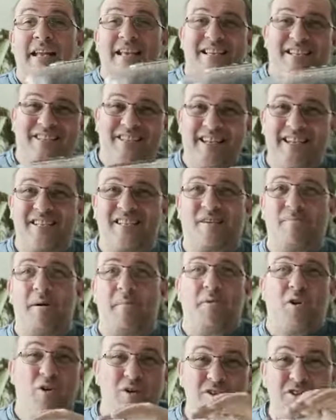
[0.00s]
Seeds come
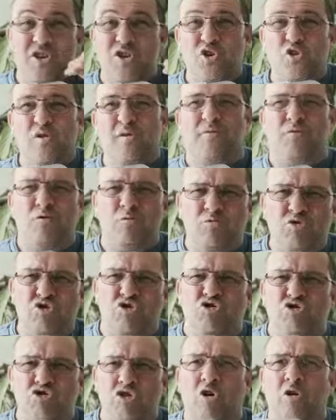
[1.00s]
up nice and uniform,
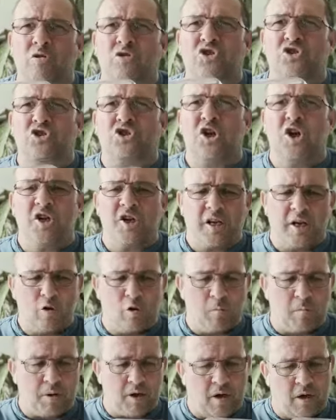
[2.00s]
strong, sturdy
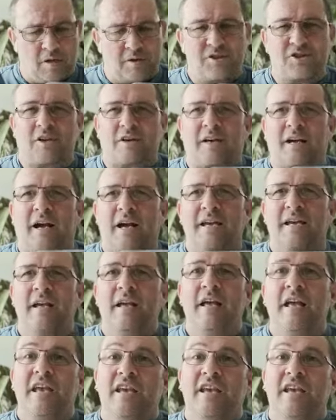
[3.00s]
little plants, okay?